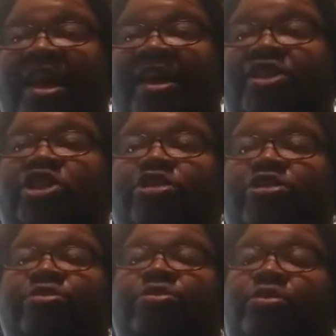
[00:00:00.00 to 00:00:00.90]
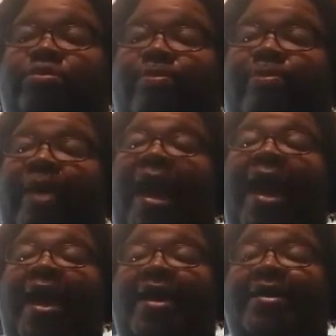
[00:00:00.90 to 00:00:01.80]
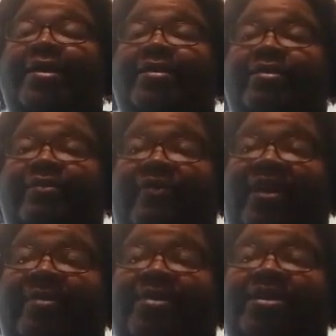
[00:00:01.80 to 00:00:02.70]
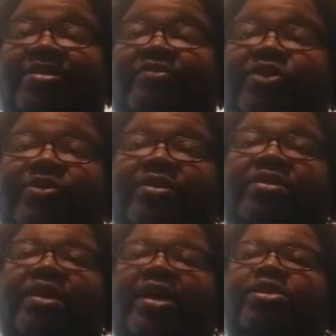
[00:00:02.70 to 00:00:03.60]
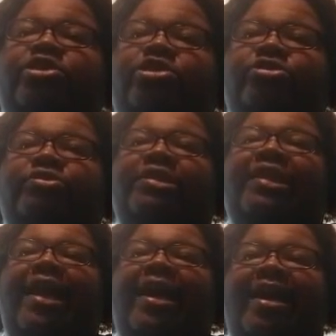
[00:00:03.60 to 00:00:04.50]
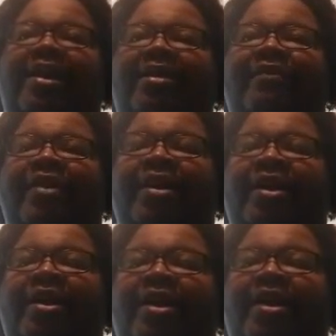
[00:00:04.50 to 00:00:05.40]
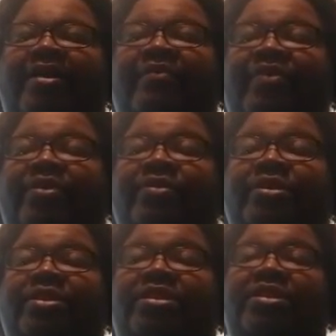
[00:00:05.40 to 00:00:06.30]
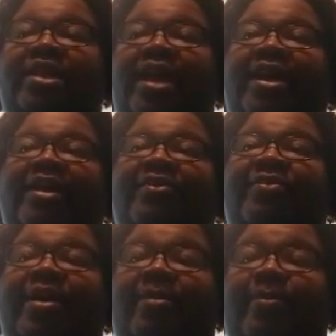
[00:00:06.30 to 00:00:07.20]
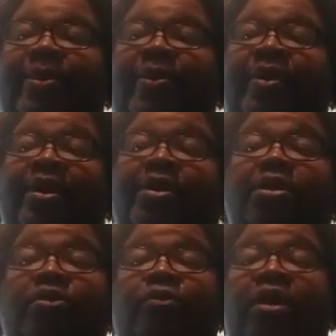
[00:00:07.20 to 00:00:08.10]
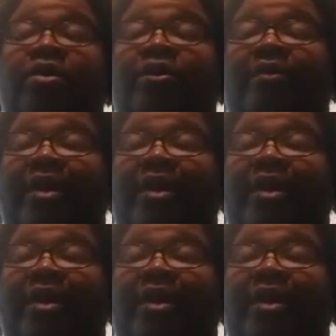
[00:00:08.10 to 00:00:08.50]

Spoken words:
they choose bad families of choice. They choose negative influences, negative people, the wrong